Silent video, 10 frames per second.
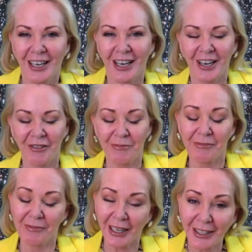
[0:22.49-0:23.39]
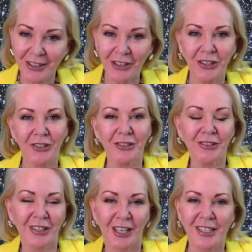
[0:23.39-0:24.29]
Um, but, you
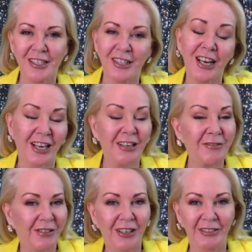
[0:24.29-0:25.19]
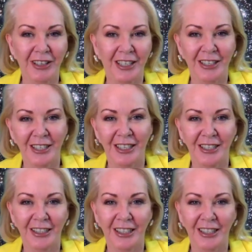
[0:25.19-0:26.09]
know, that's life. I mean,
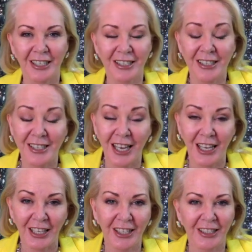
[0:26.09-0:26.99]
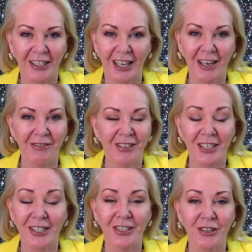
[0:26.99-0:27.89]
uh, as I say, life
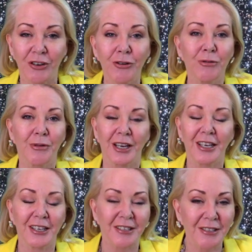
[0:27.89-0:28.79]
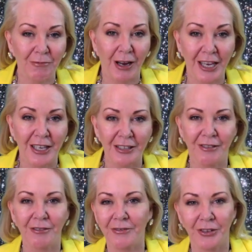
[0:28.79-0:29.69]
doesn't always wait
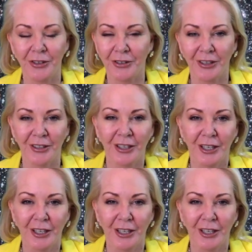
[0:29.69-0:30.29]
for